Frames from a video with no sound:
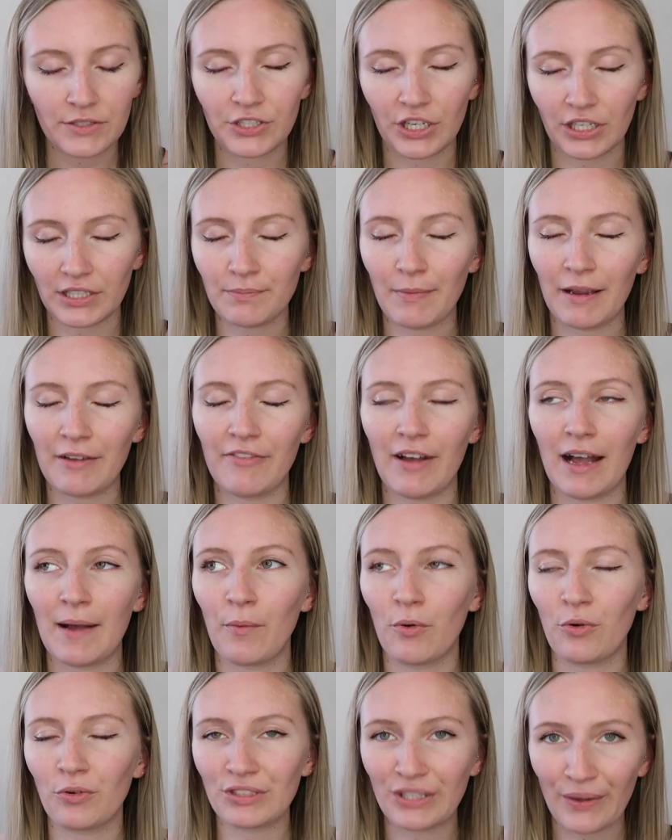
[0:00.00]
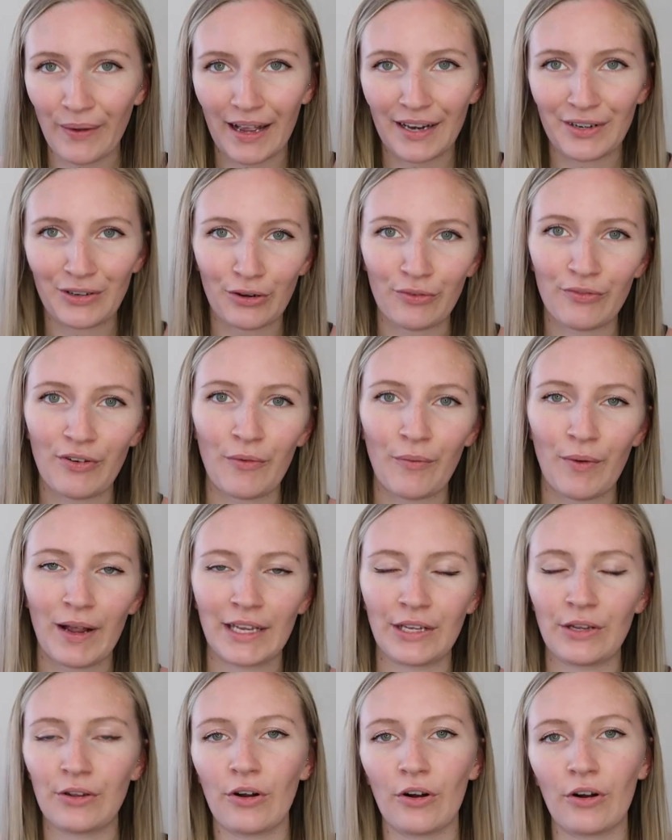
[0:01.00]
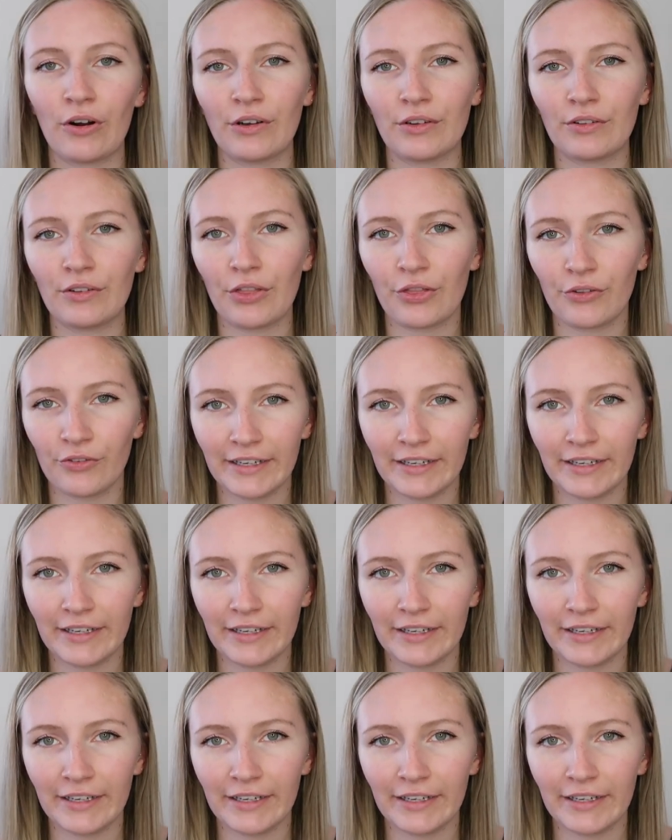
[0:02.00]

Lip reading: Just My Fab also had an offer where you got